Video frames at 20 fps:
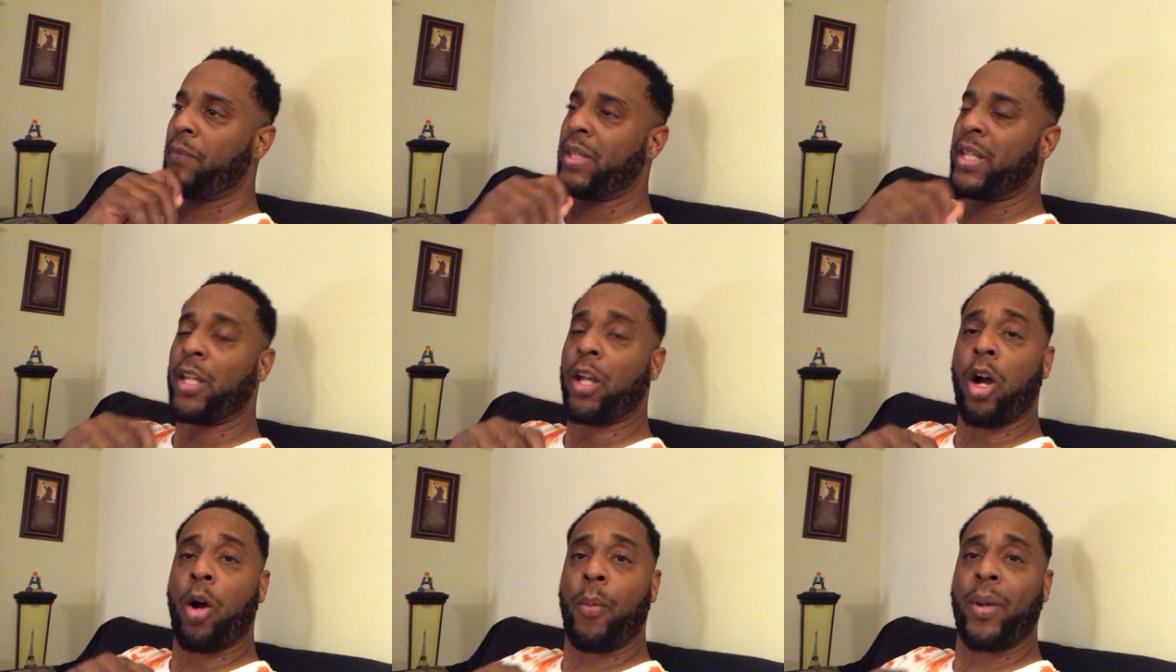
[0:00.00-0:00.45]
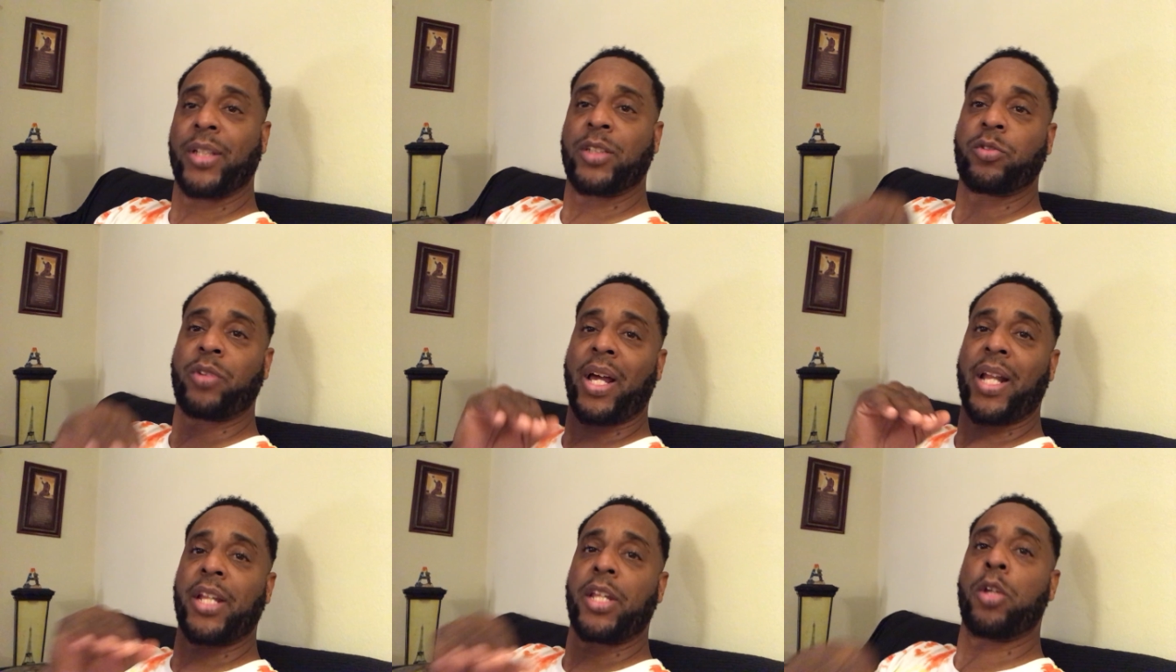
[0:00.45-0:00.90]
He always
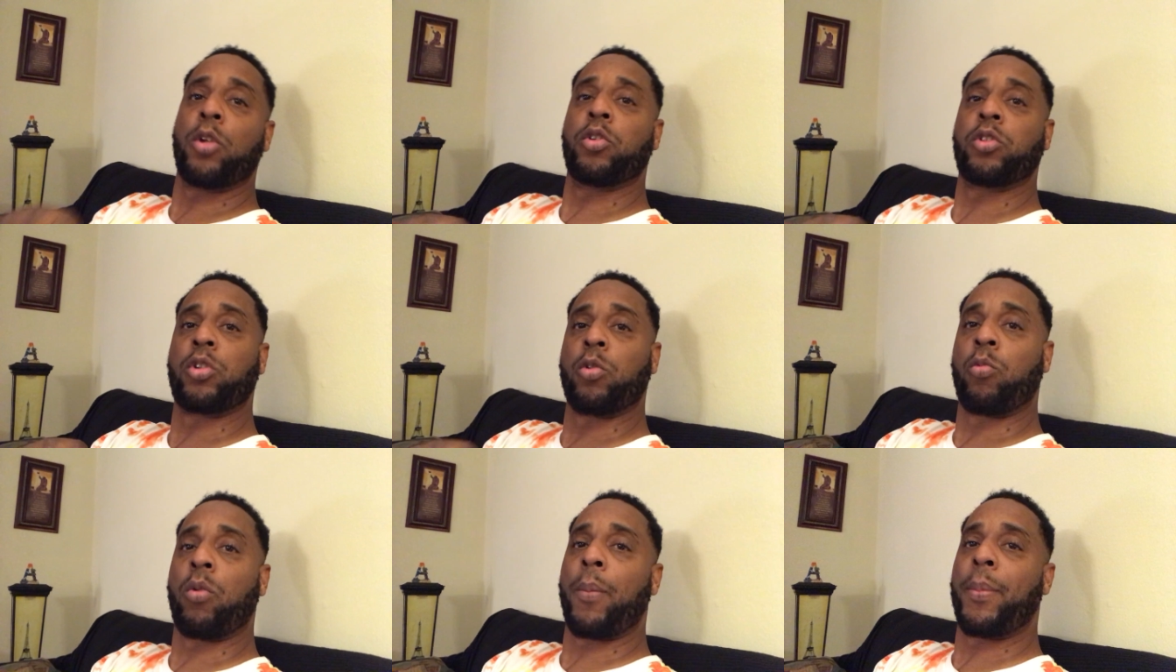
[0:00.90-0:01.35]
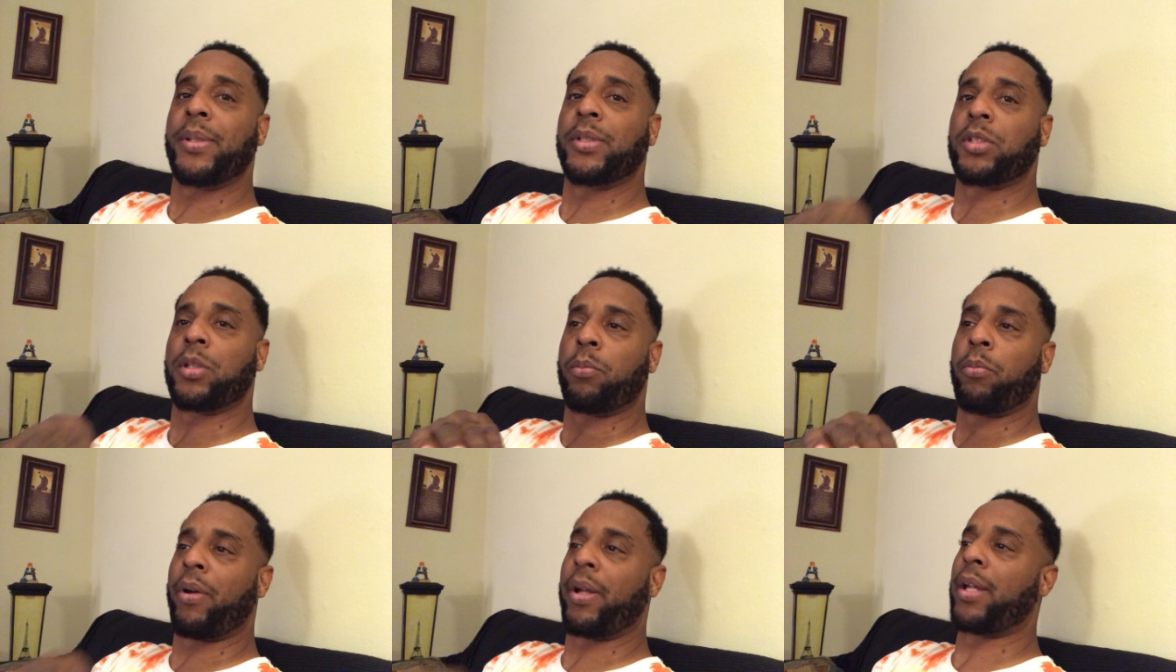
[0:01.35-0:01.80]
try to use the woman
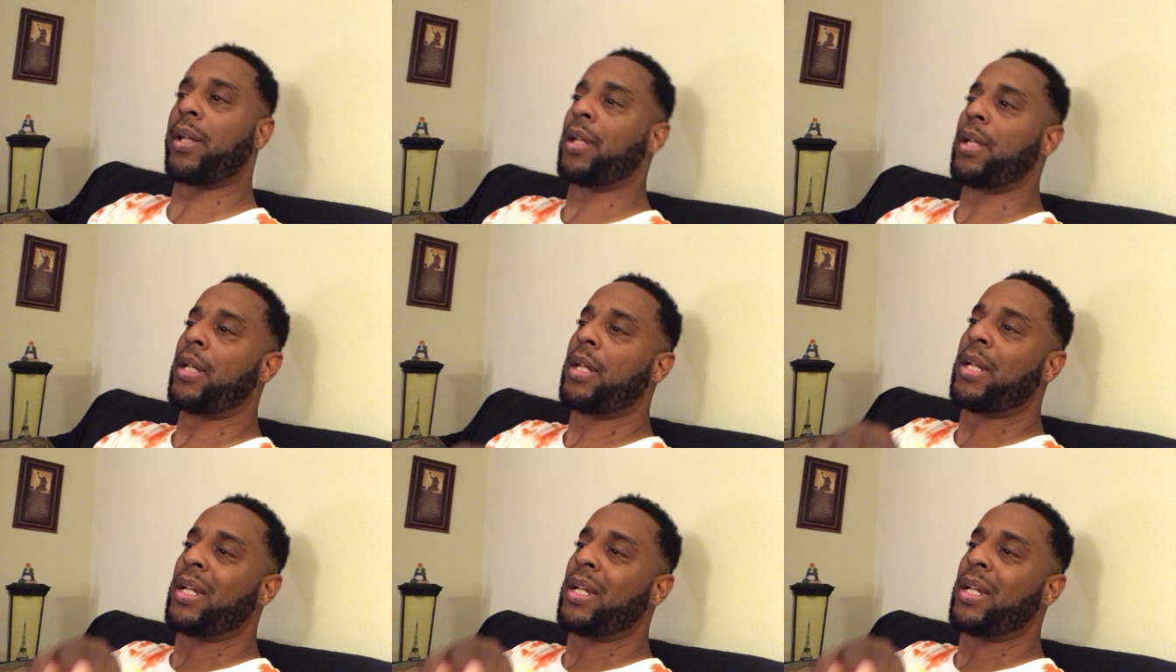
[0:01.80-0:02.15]
to bring